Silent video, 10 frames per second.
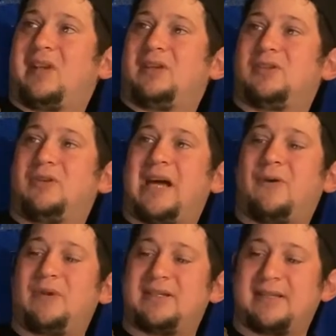So now
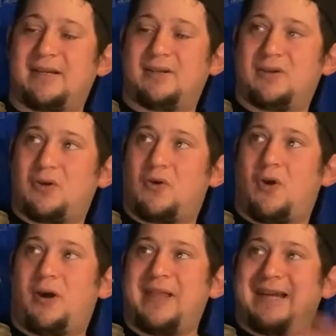we just let
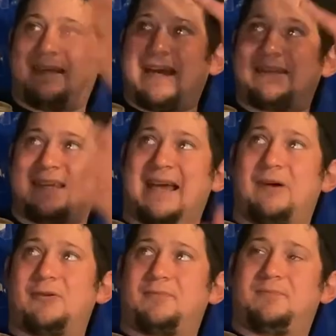all that gas
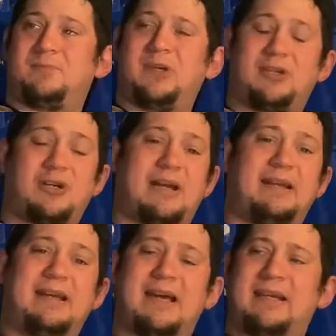out. You can try it
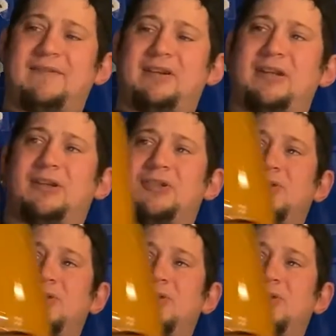again, give it another good